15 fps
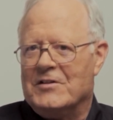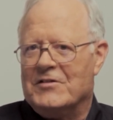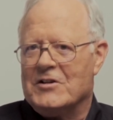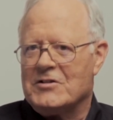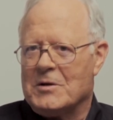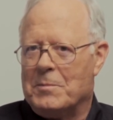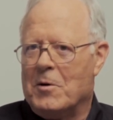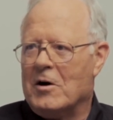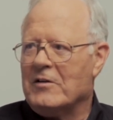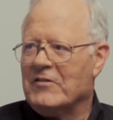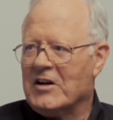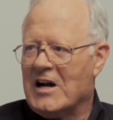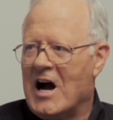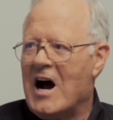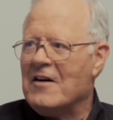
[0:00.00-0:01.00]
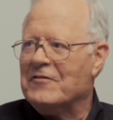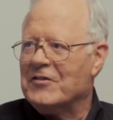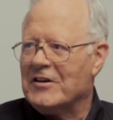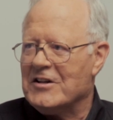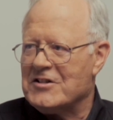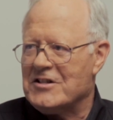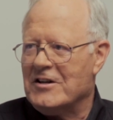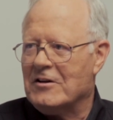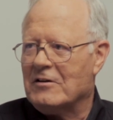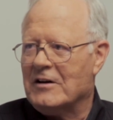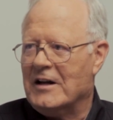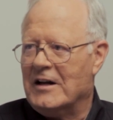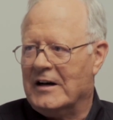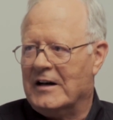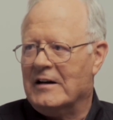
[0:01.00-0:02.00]
there's a part of a confidence here
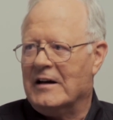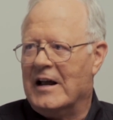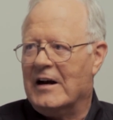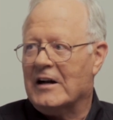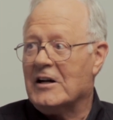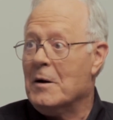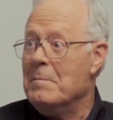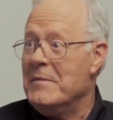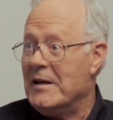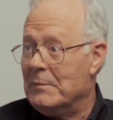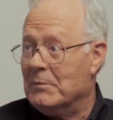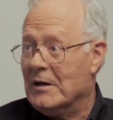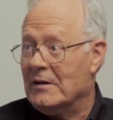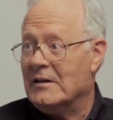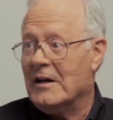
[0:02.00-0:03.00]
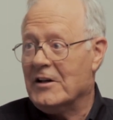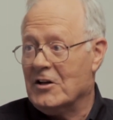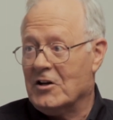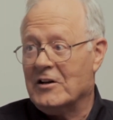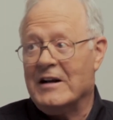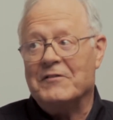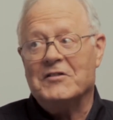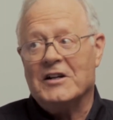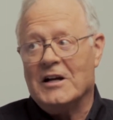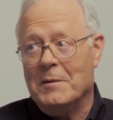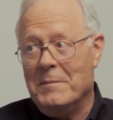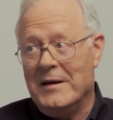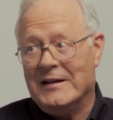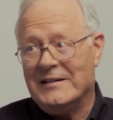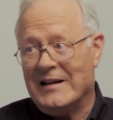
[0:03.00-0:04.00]
in it and a commitment. Now you're going to have to
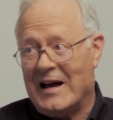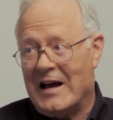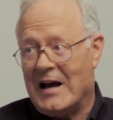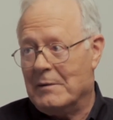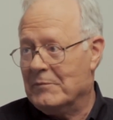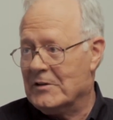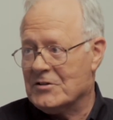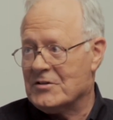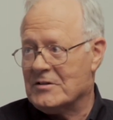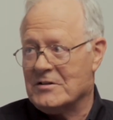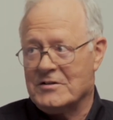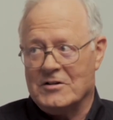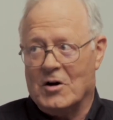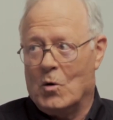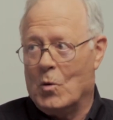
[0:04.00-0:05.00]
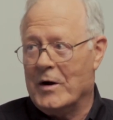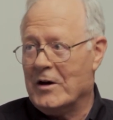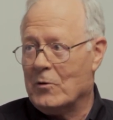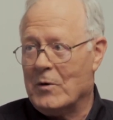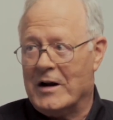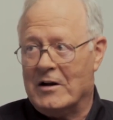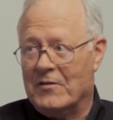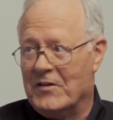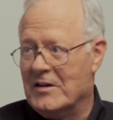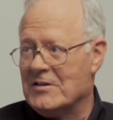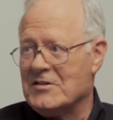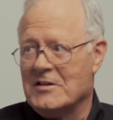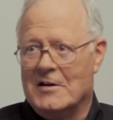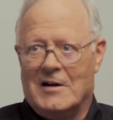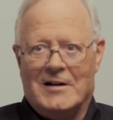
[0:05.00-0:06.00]
commit time. There's there's no way around
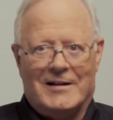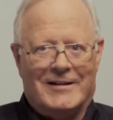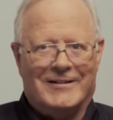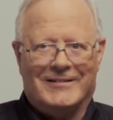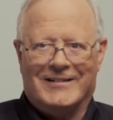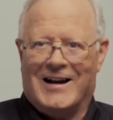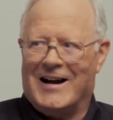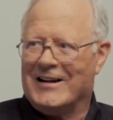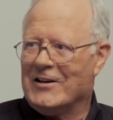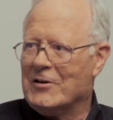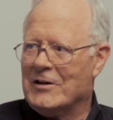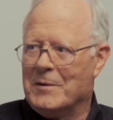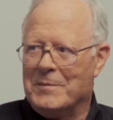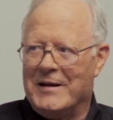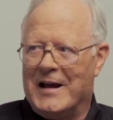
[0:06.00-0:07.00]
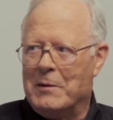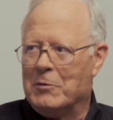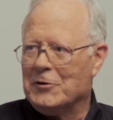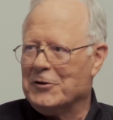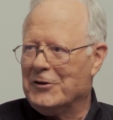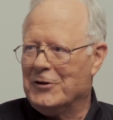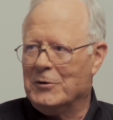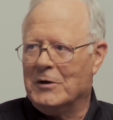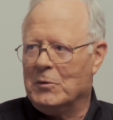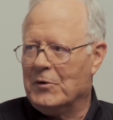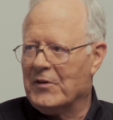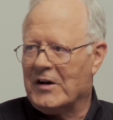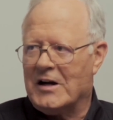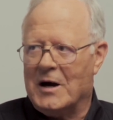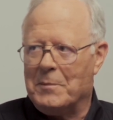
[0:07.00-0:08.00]
this. You're not going to be able to do it
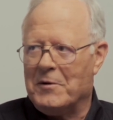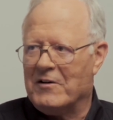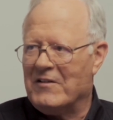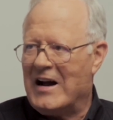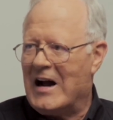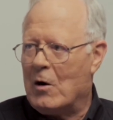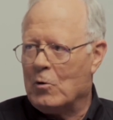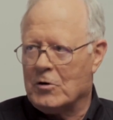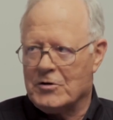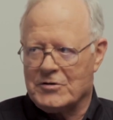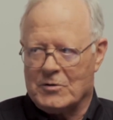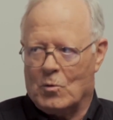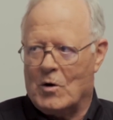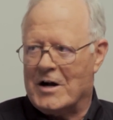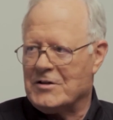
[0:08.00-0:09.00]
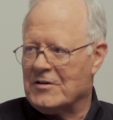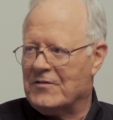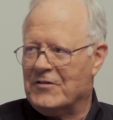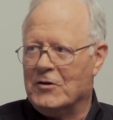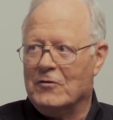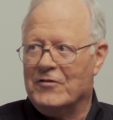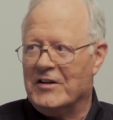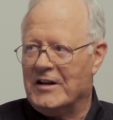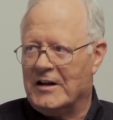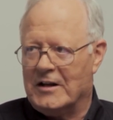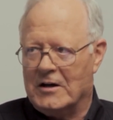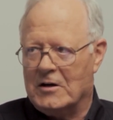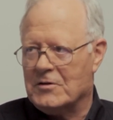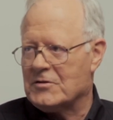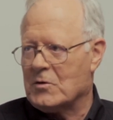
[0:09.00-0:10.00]
with a couple of hours or watch a few
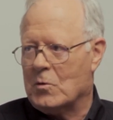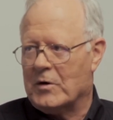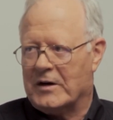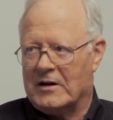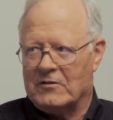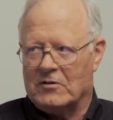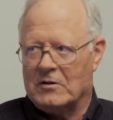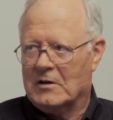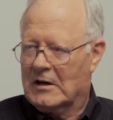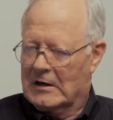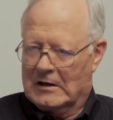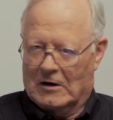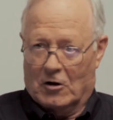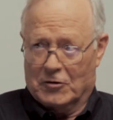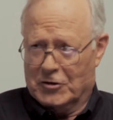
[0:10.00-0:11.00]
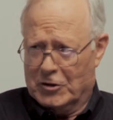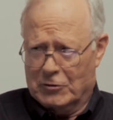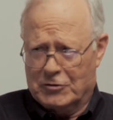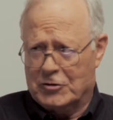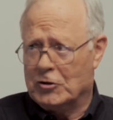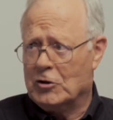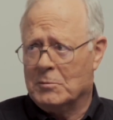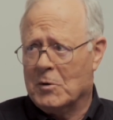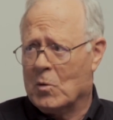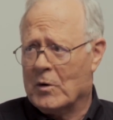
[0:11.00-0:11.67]
videos or whatever on YouTube or